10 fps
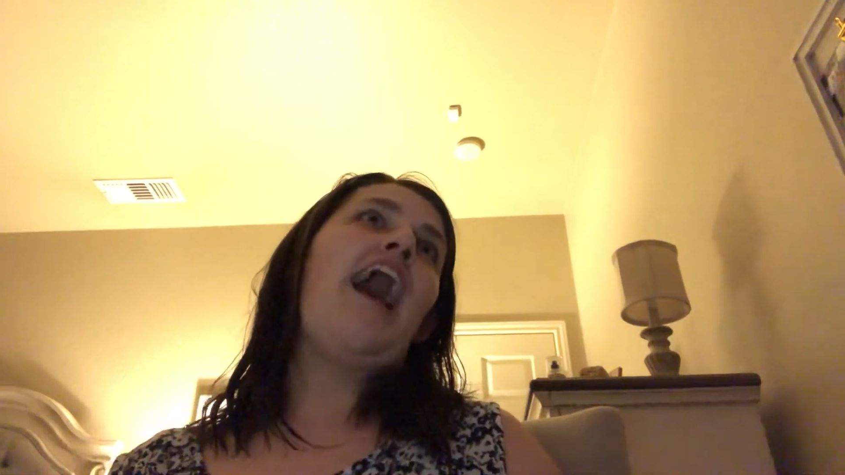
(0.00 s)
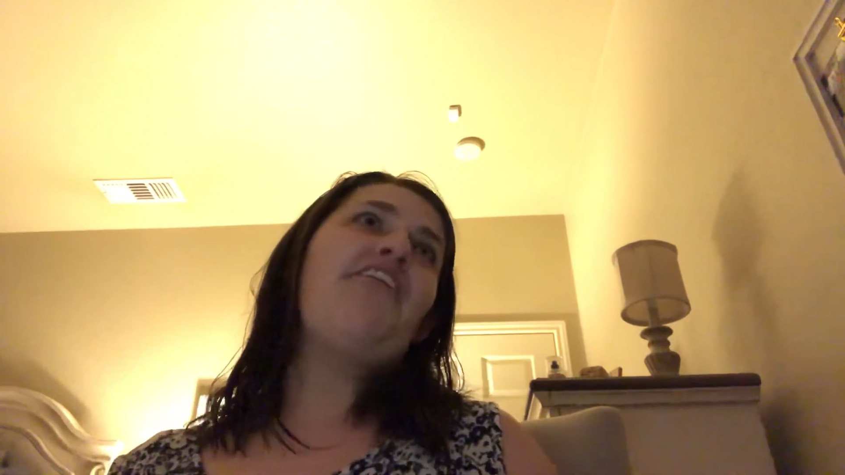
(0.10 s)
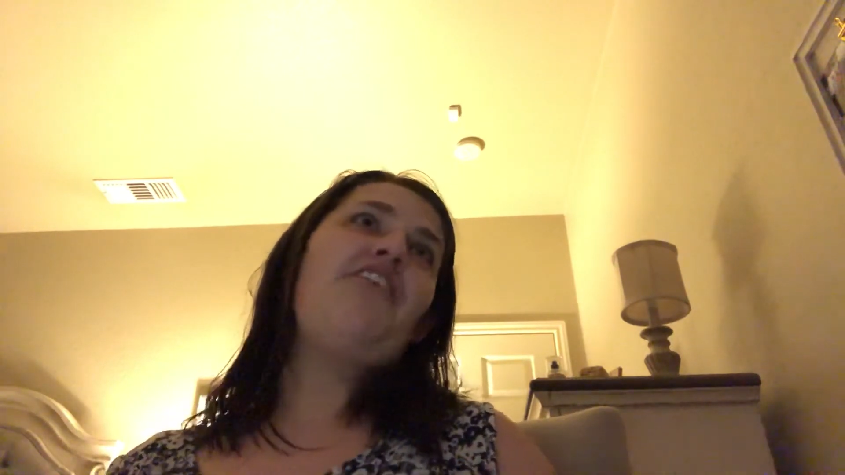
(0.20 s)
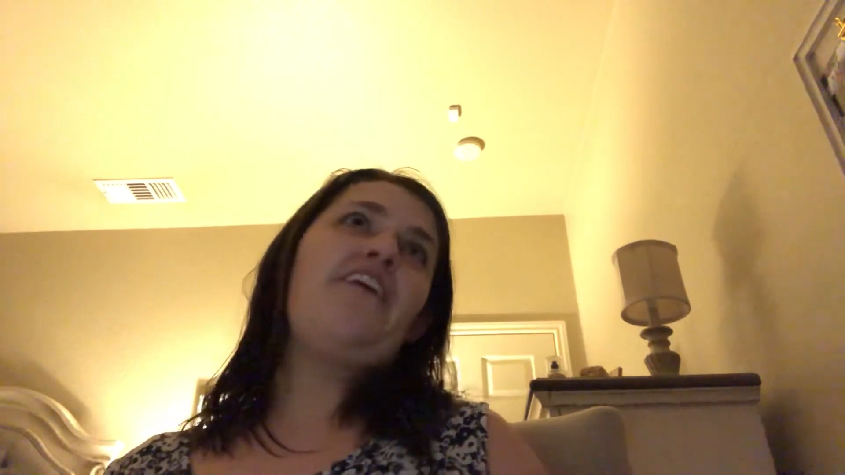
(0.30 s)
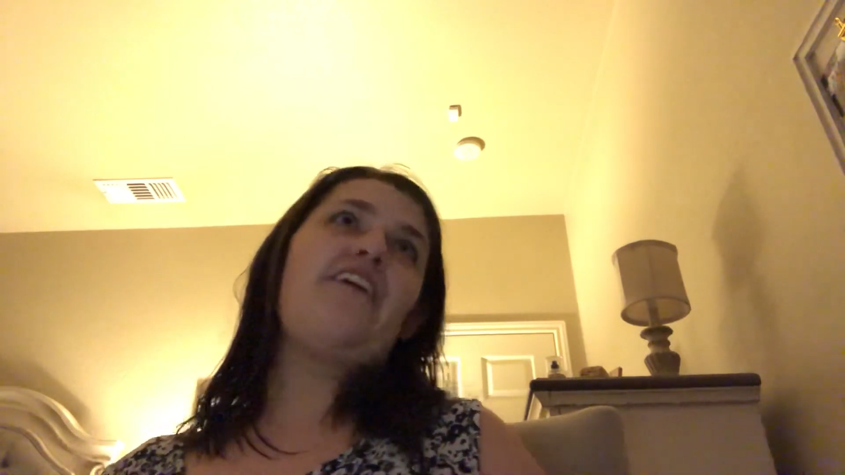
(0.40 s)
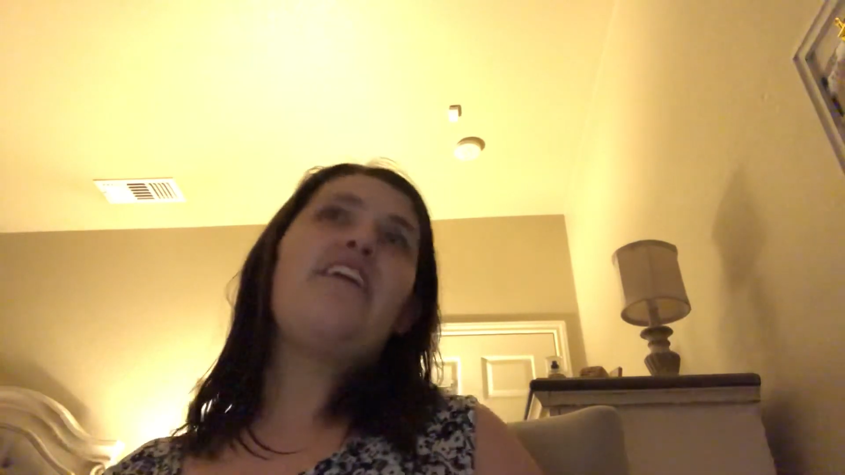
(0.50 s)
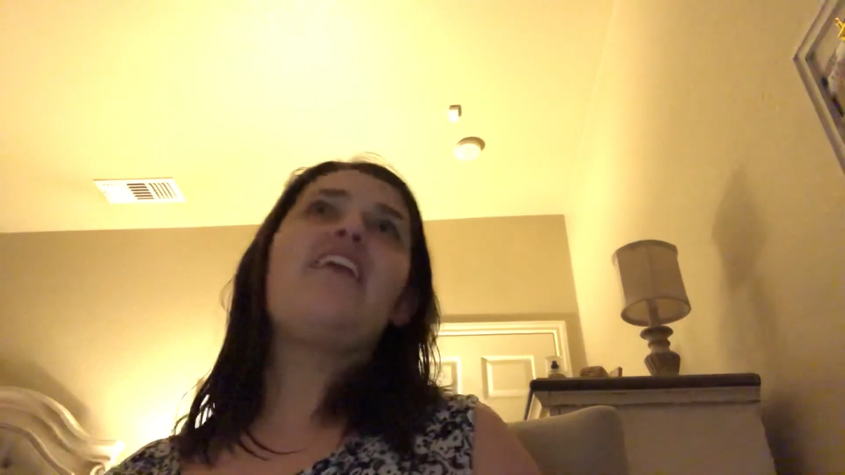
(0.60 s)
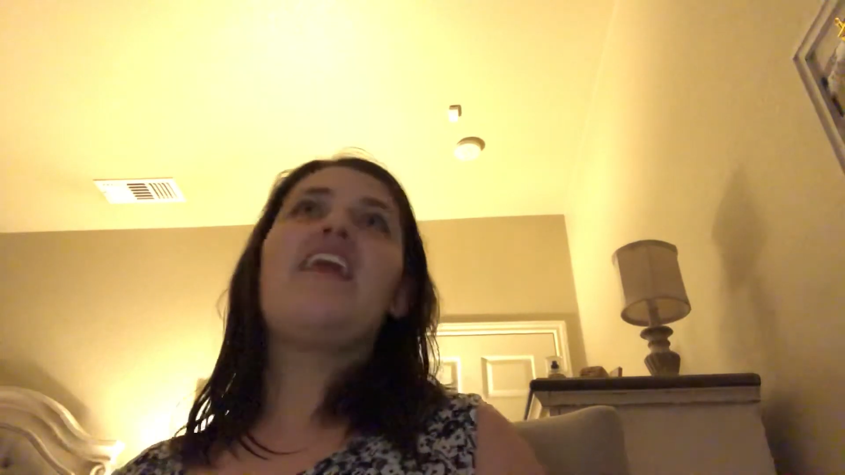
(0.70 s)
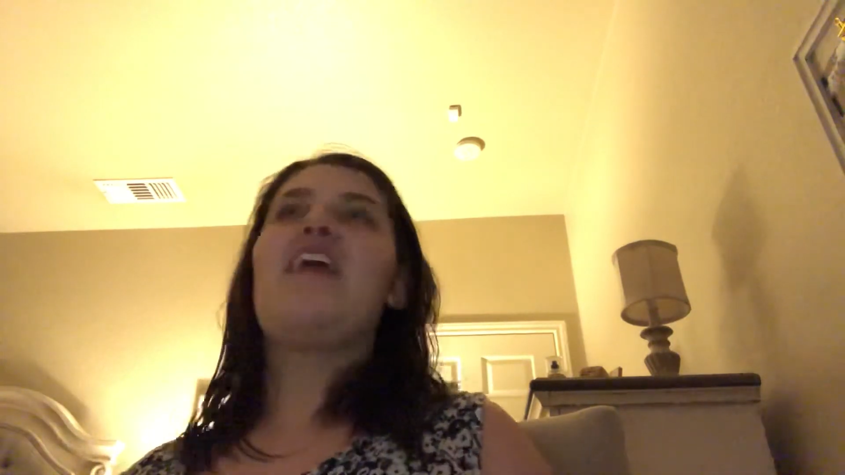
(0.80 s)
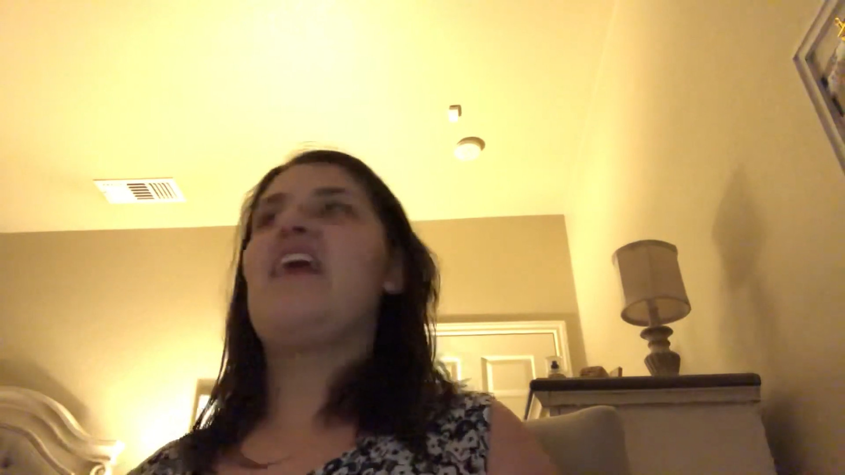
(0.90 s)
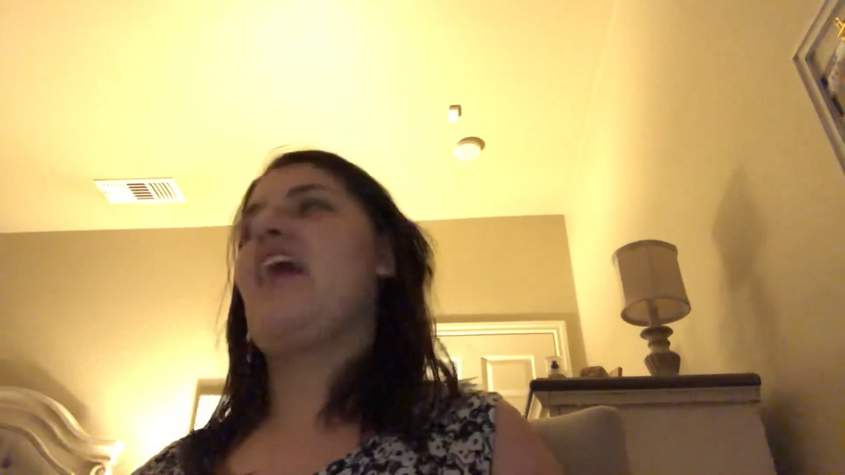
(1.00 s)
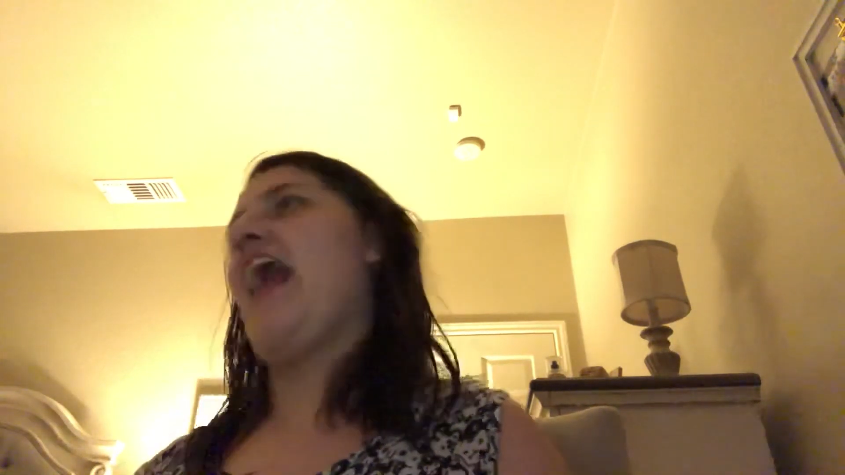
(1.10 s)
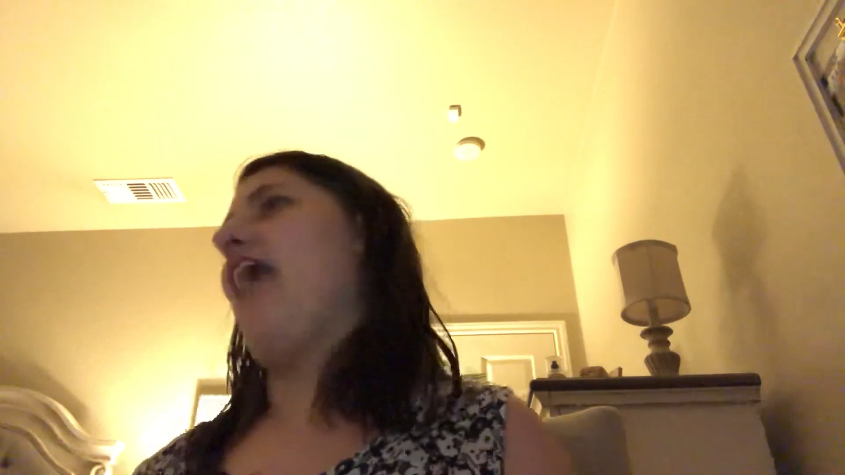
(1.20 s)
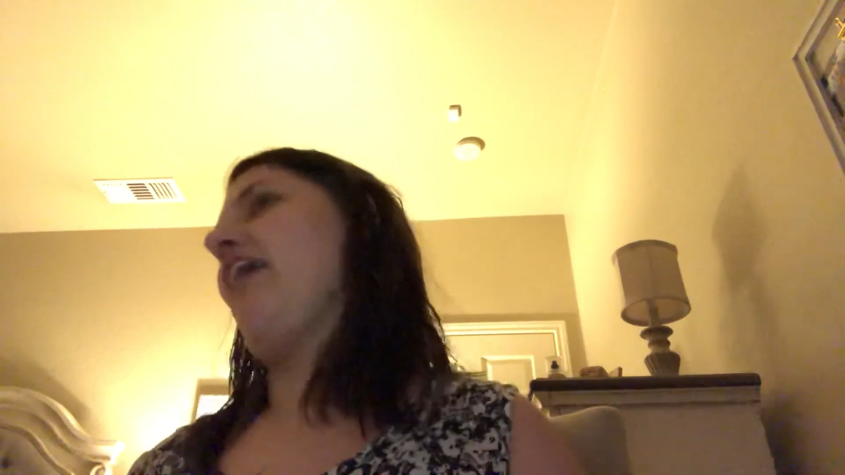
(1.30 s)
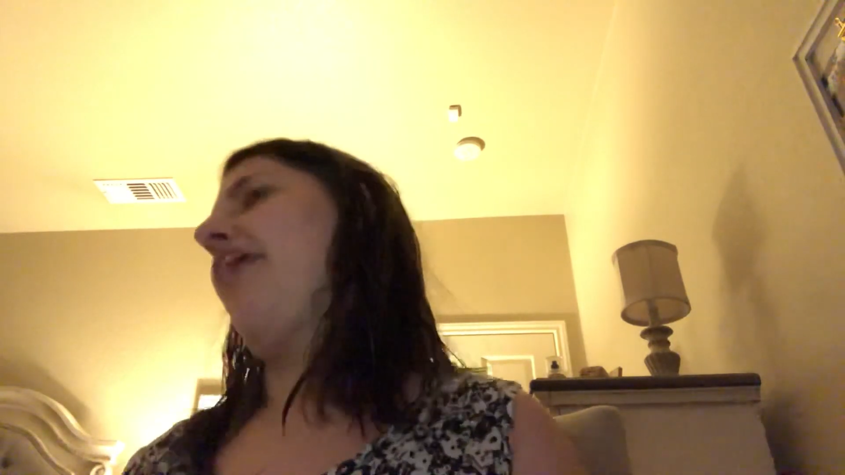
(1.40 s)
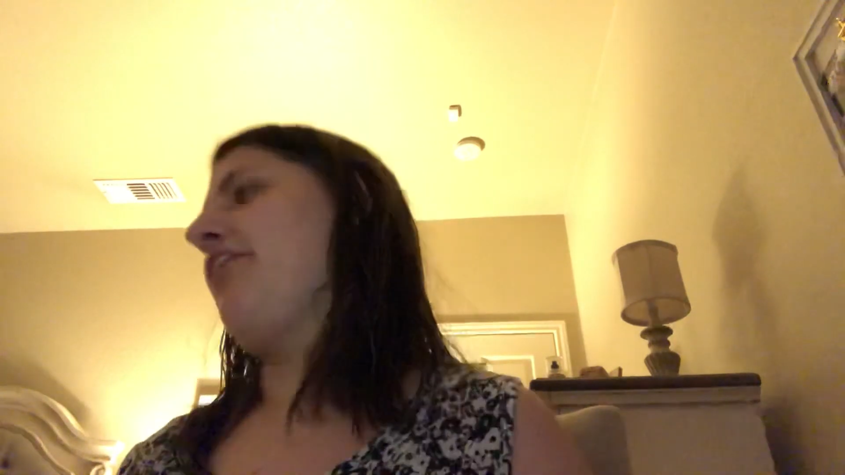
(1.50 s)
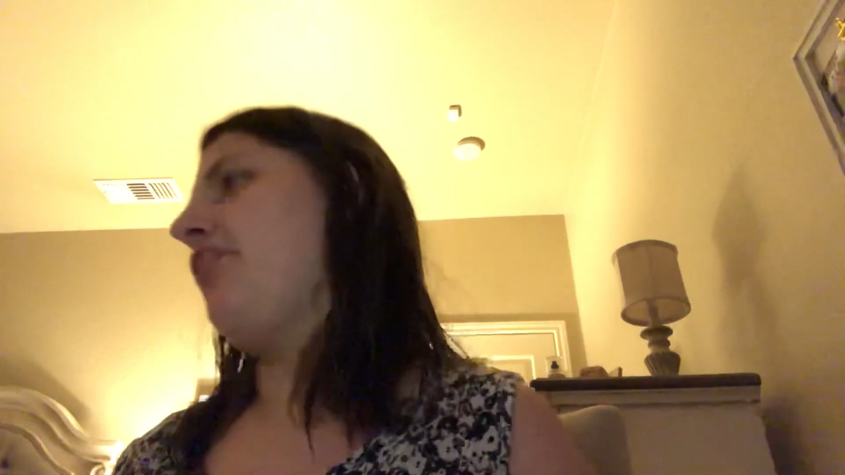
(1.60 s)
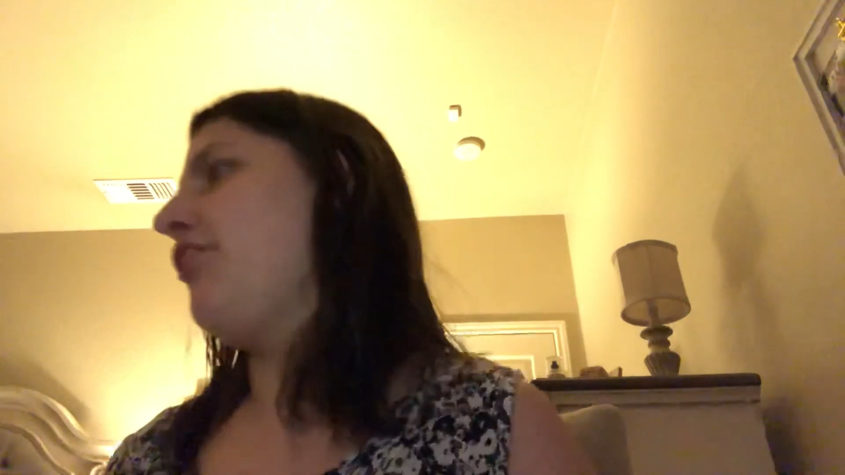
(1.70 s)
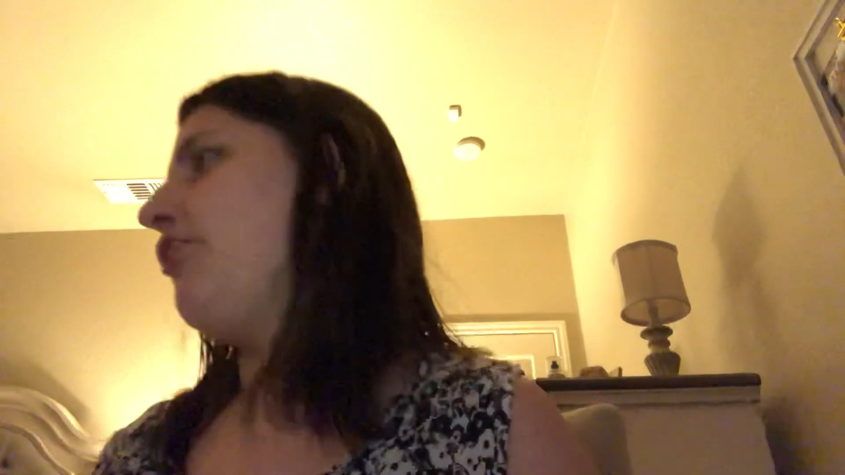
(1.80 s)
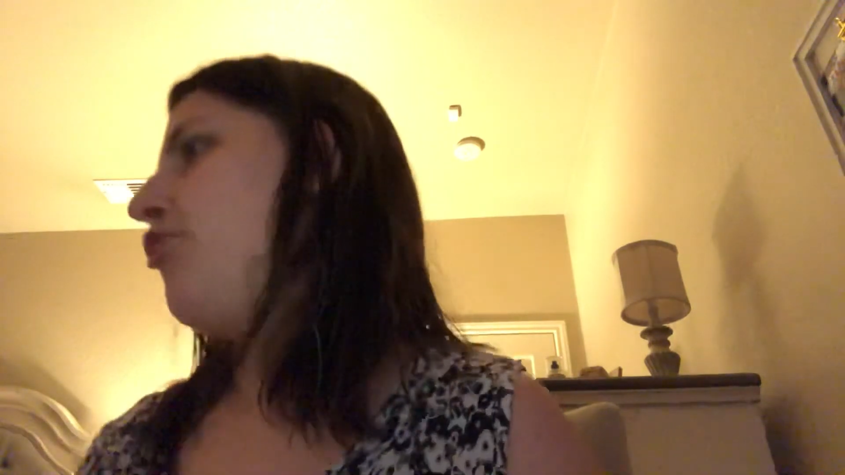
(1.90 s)
figured out how to
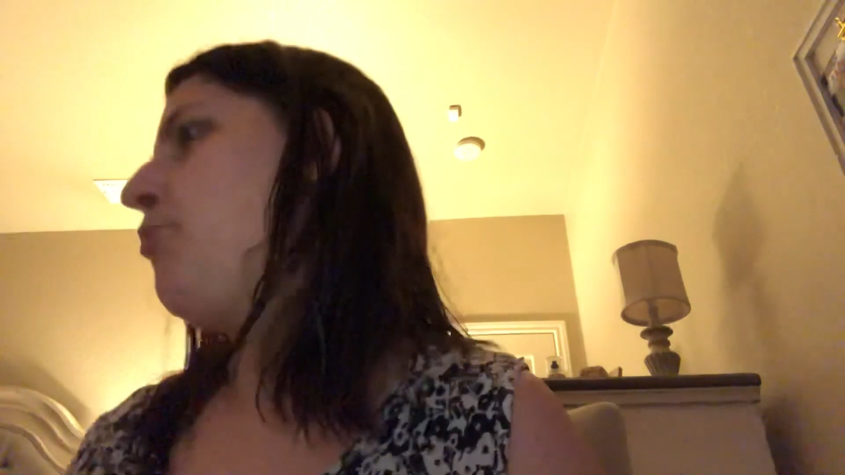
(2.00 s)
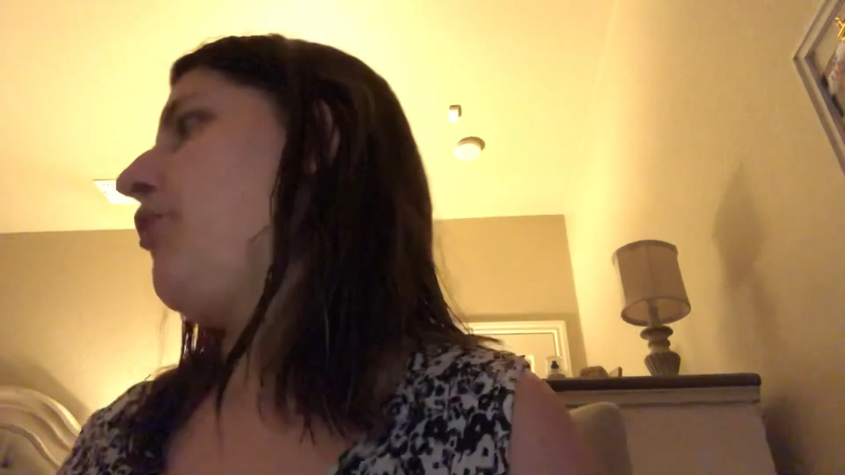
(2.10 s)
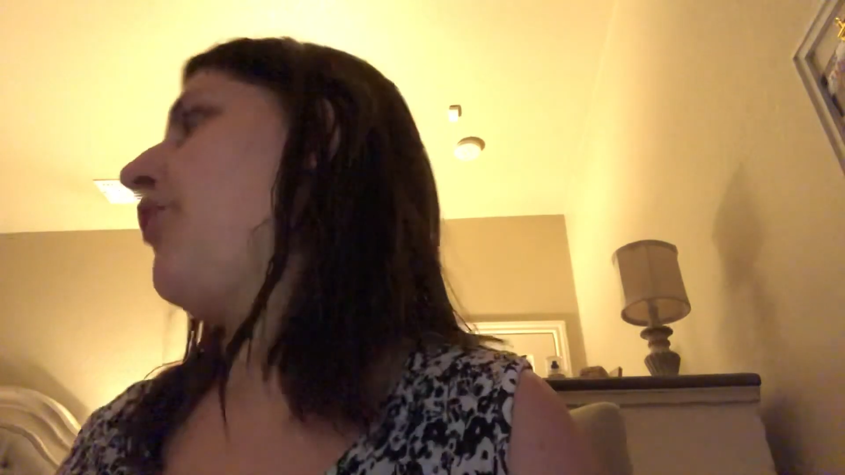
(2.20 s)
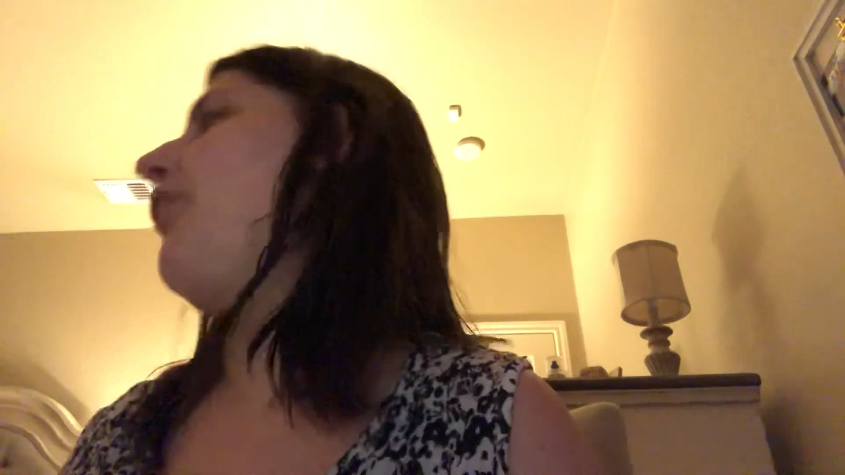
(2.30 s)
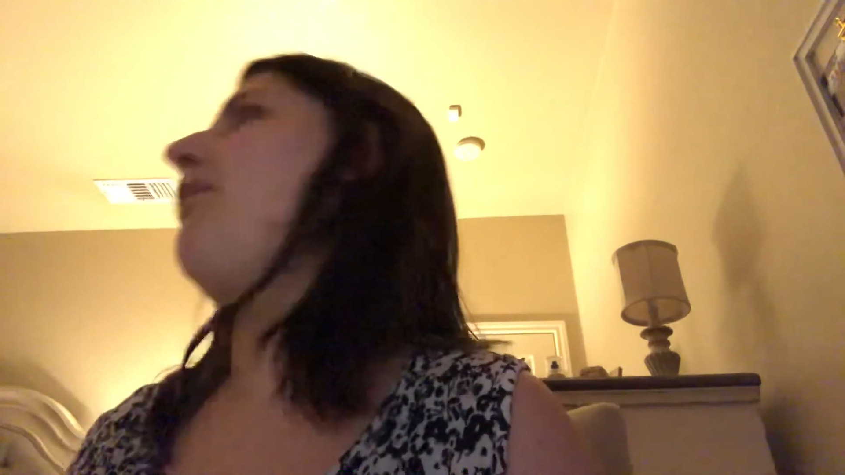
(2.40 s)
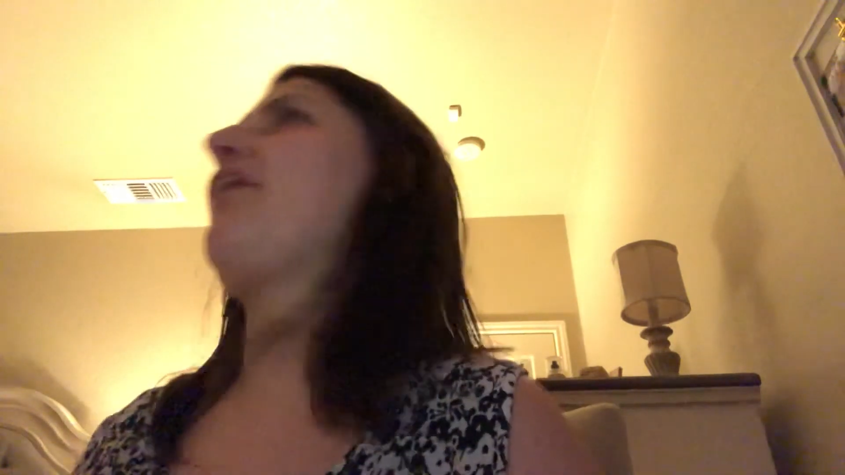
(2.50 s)
do this pretty early